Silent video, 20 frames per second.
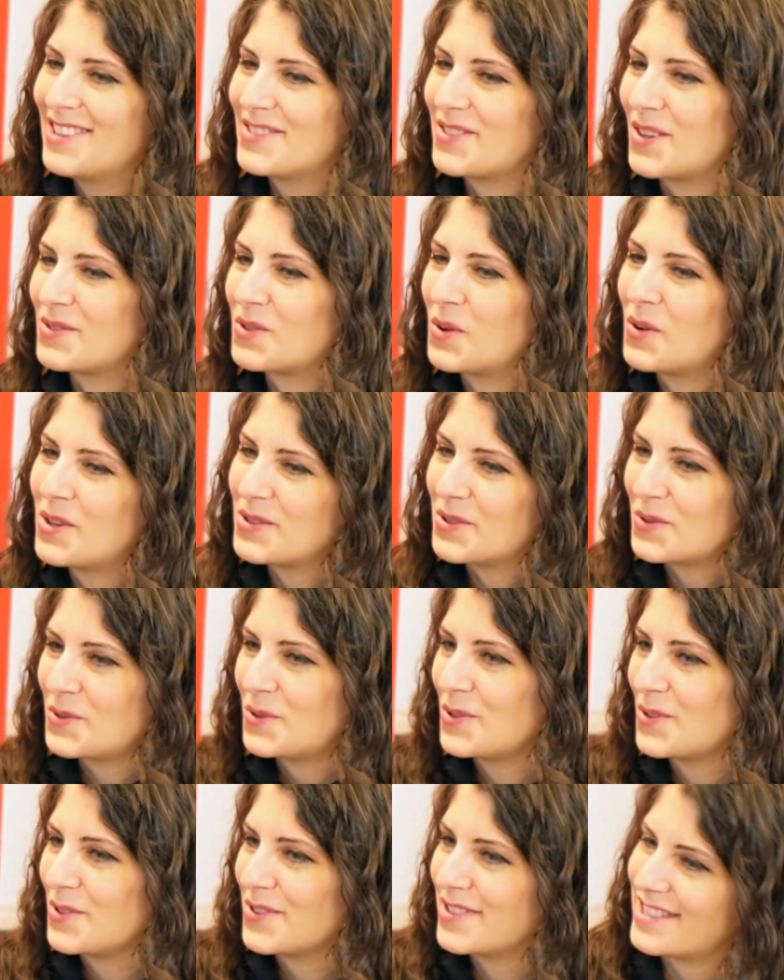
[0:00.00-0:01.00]
So I was going to
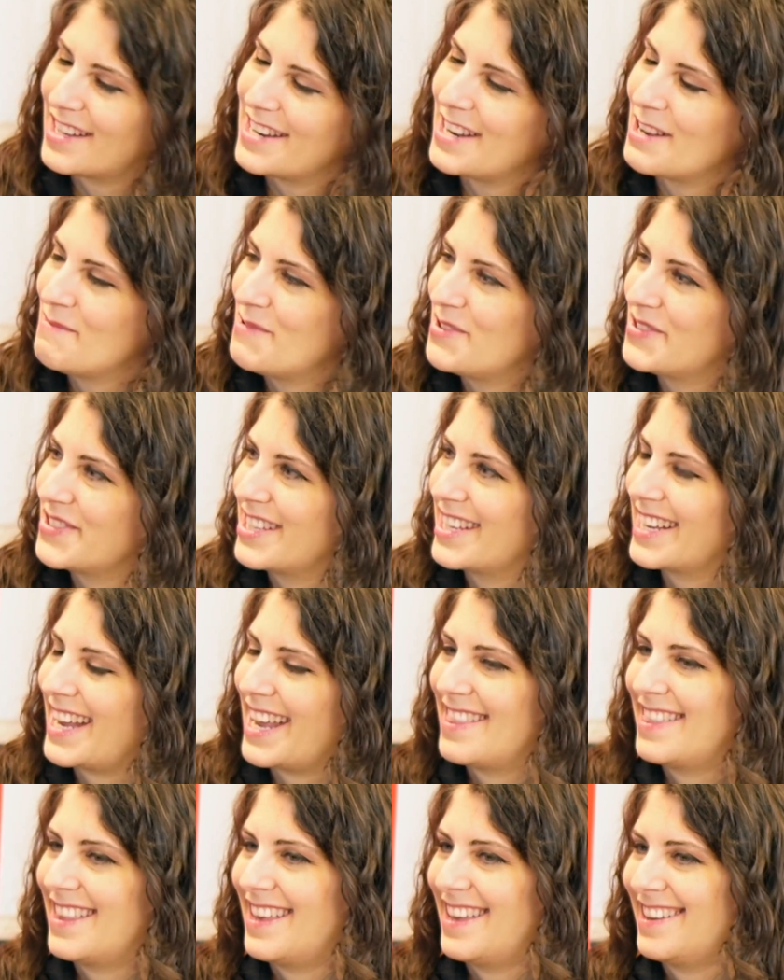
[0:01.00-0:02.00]
school studying
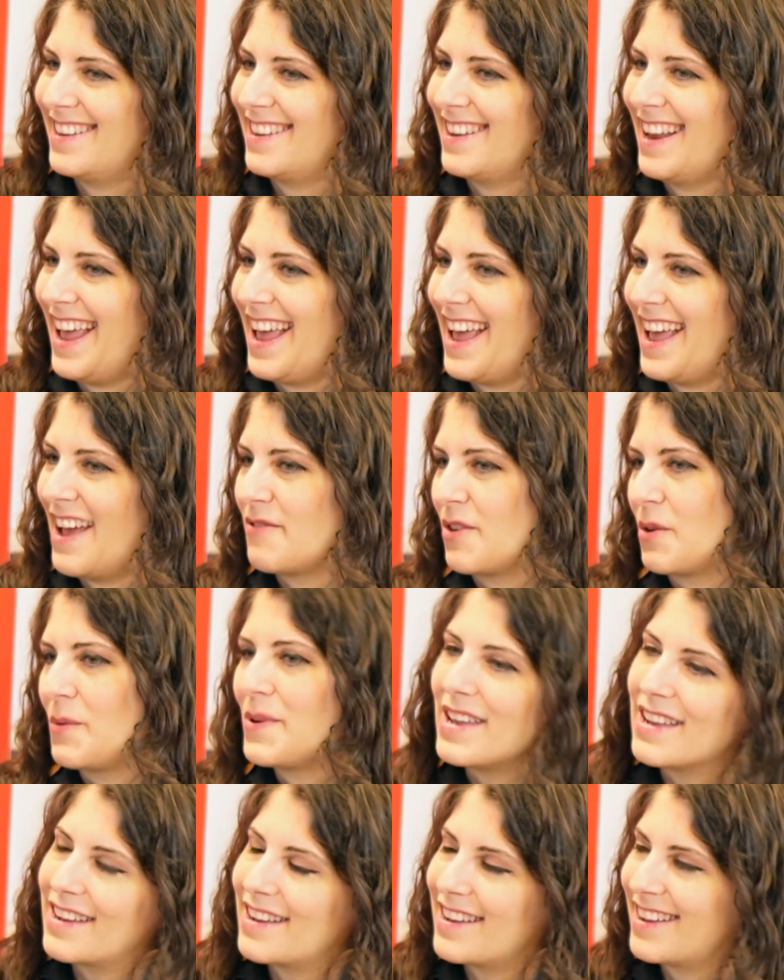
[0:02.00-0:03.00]
music, and then every
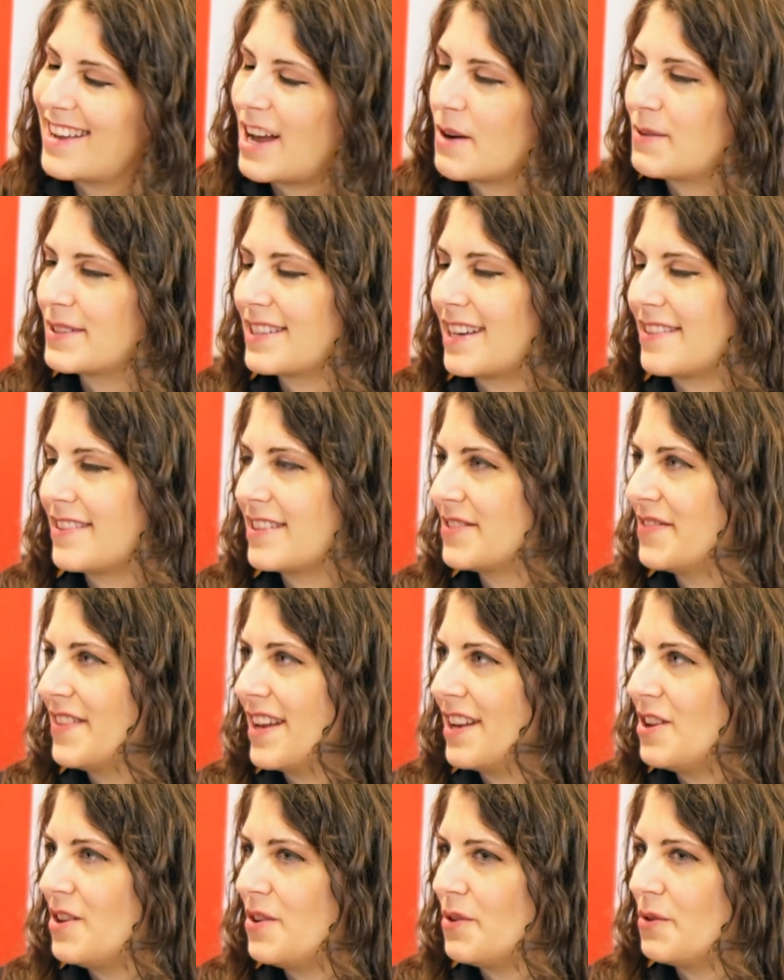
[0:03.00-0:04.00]
week I was at this
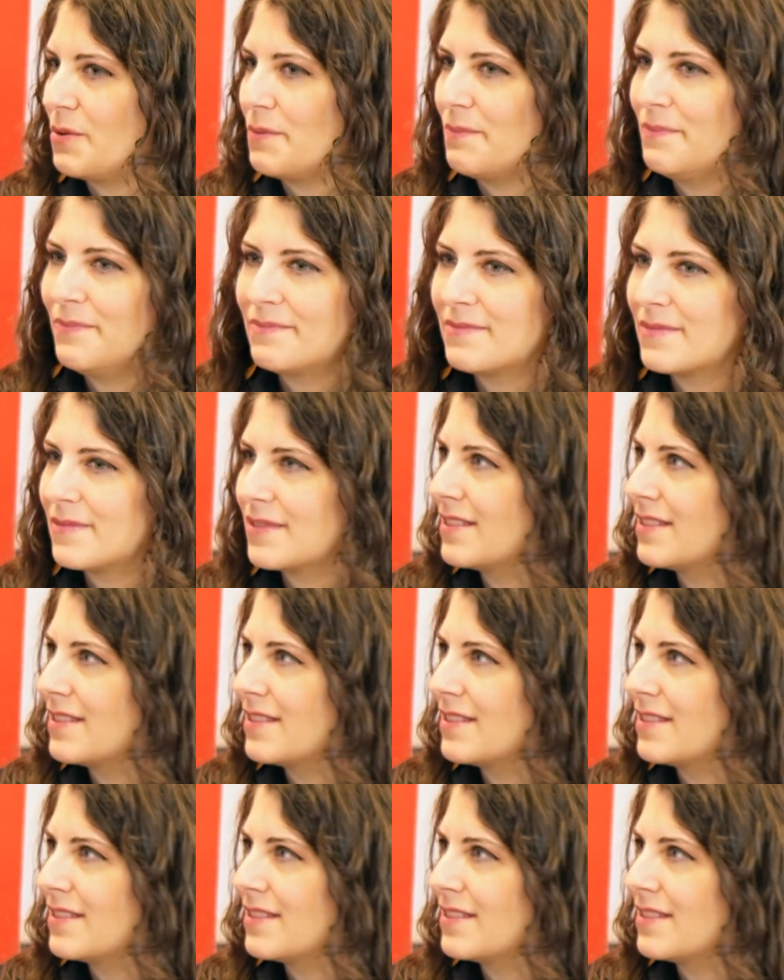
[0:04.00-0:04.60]
venue,